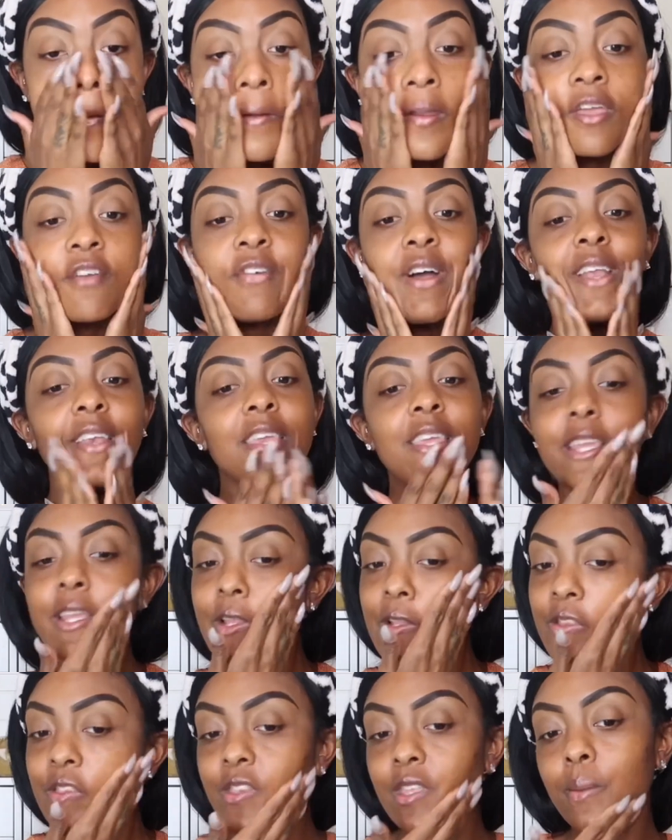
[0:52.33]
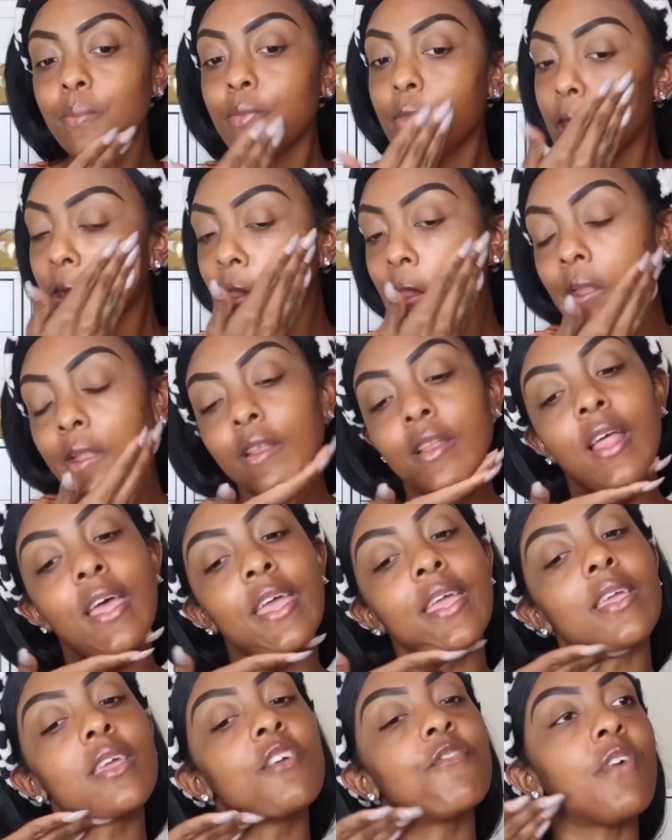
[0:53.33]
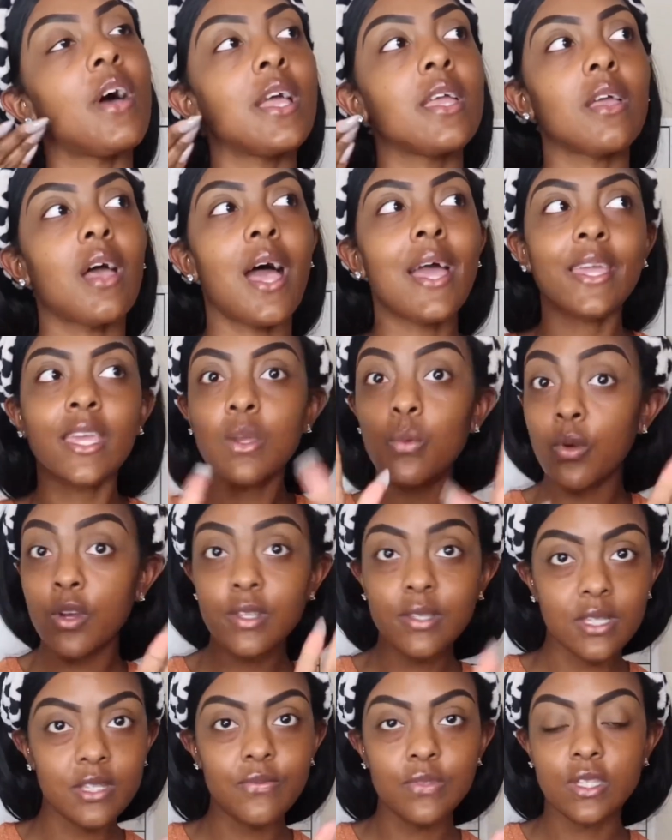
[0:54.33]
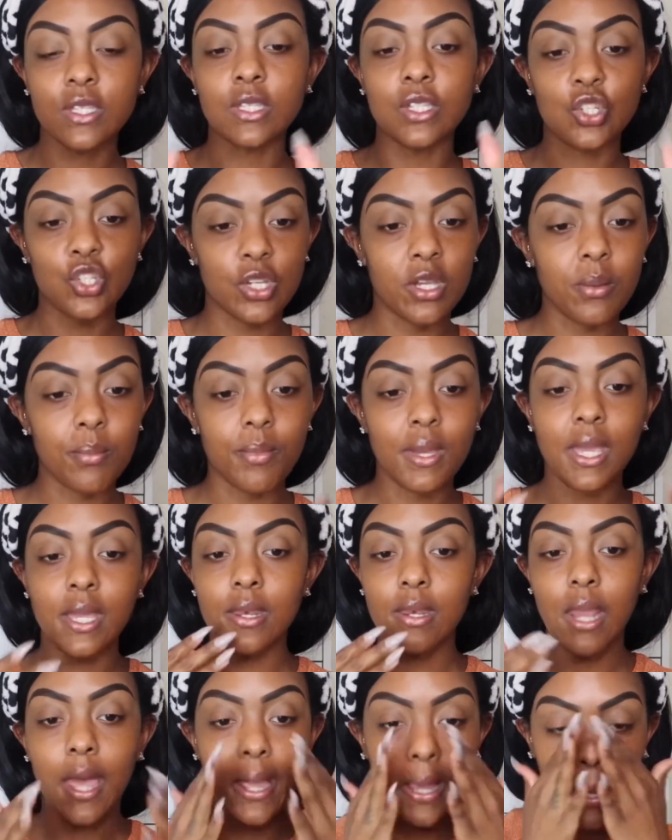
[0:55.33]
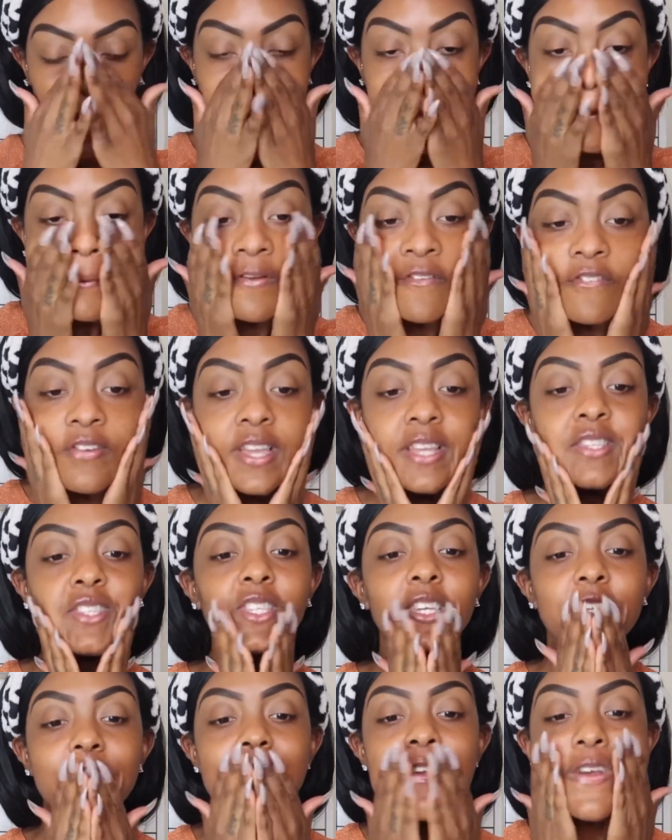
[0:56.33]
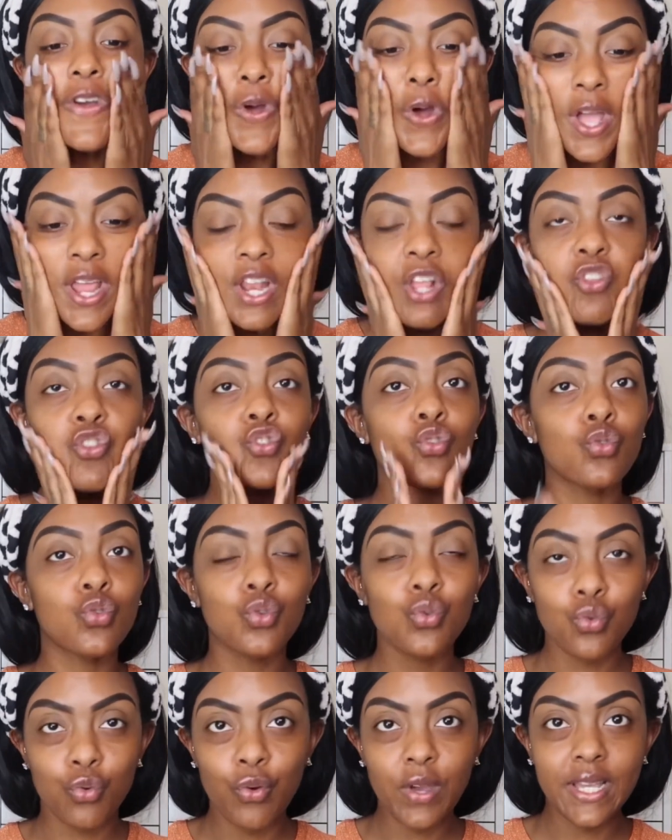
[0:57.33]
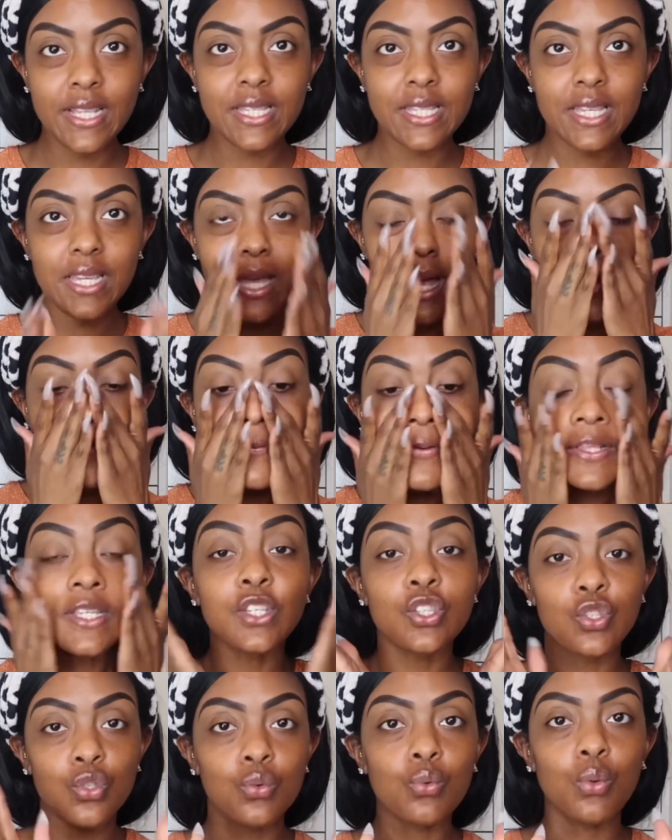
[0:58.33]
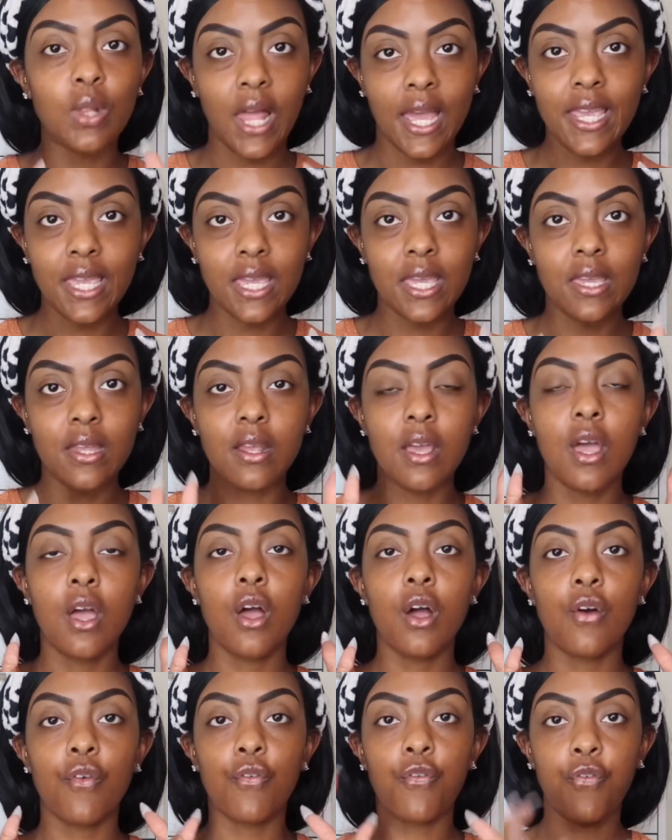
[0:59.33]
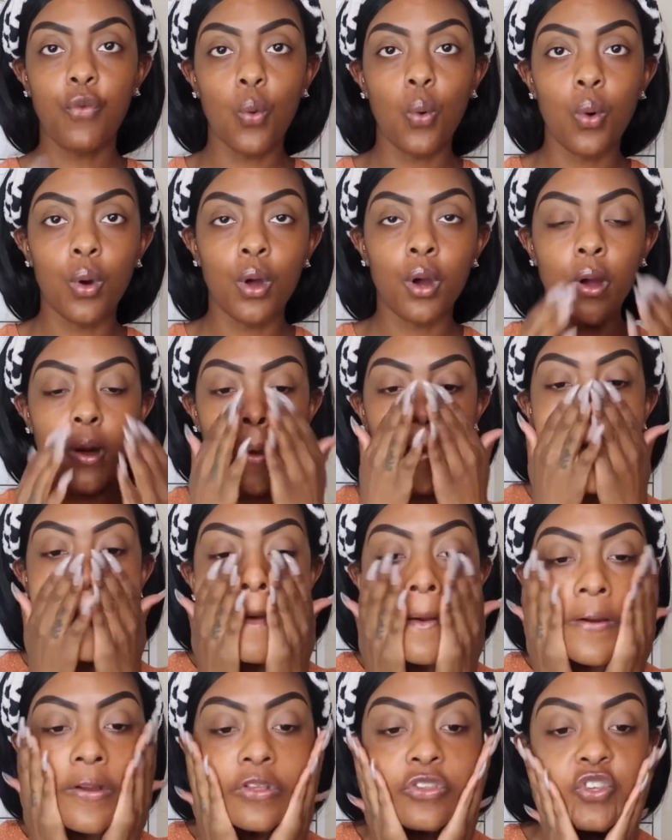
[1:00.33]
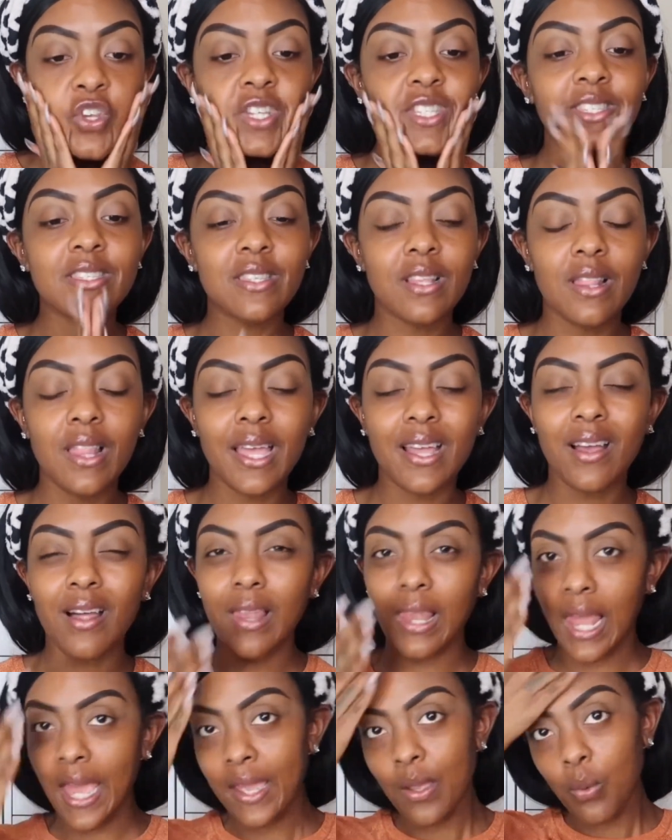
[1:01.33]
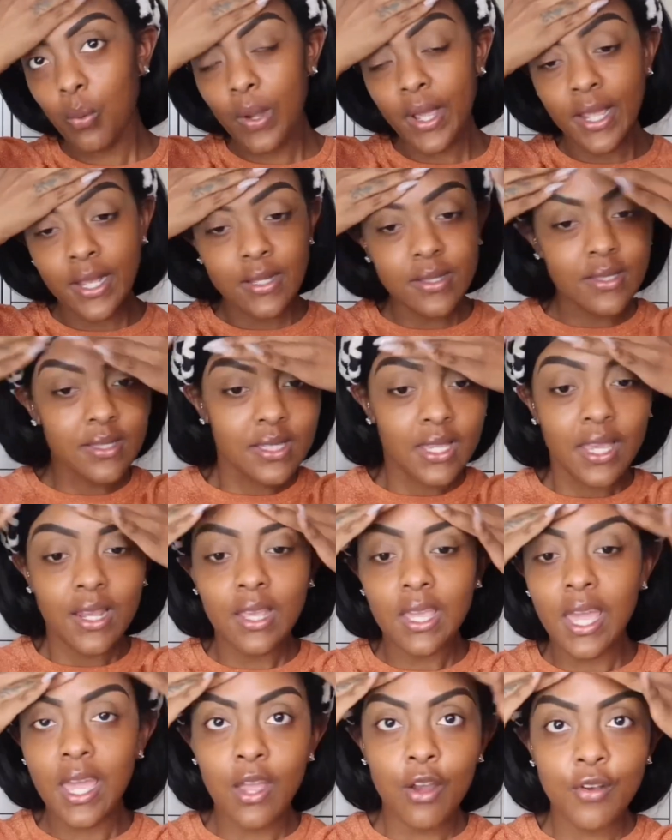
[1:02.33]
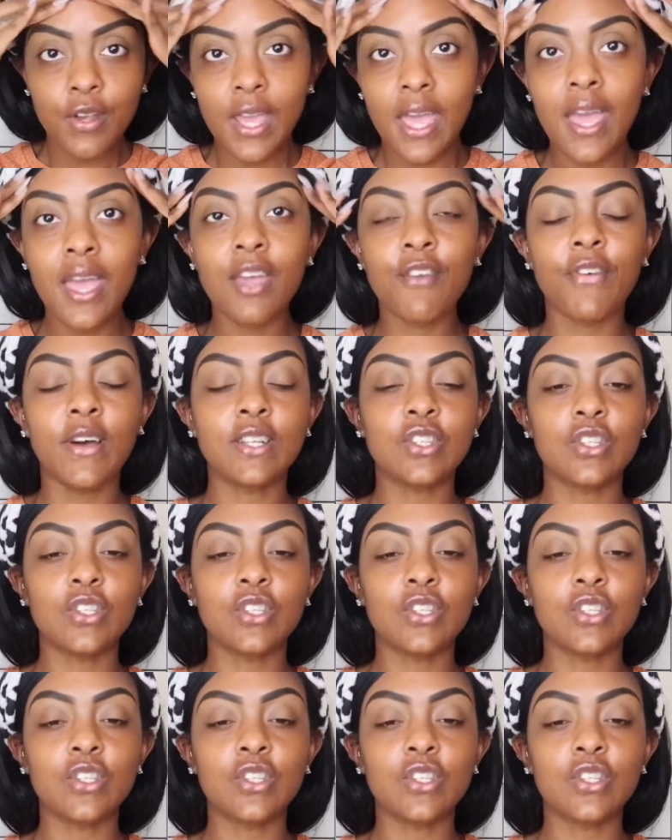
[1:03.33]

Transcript: If I need something, like if I can wear this even to the gym and like my face doesn't get too crazy. I really do like it for just like a lightweight skincare day. If I